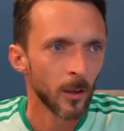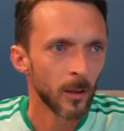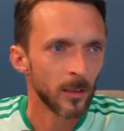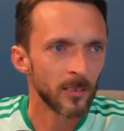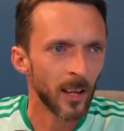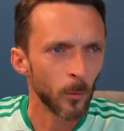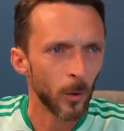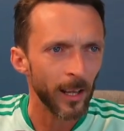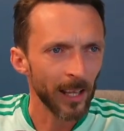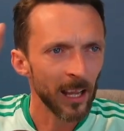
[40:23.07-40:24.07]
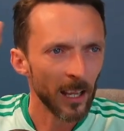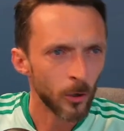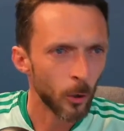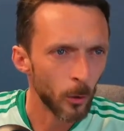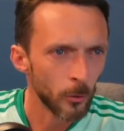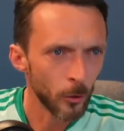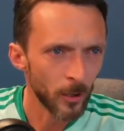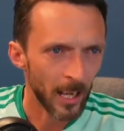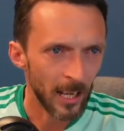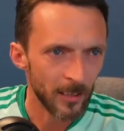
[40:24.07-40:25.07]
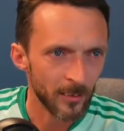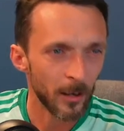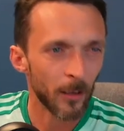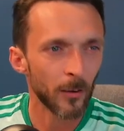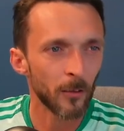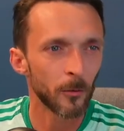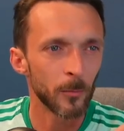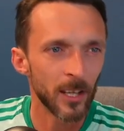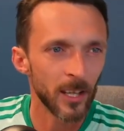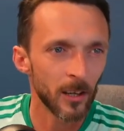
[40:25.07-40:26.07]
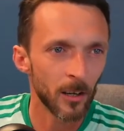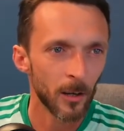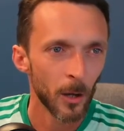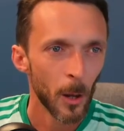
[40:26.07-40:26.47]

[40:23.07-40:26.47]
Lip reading: Daiwan, yeah, I caught all you guys, and then I think from here,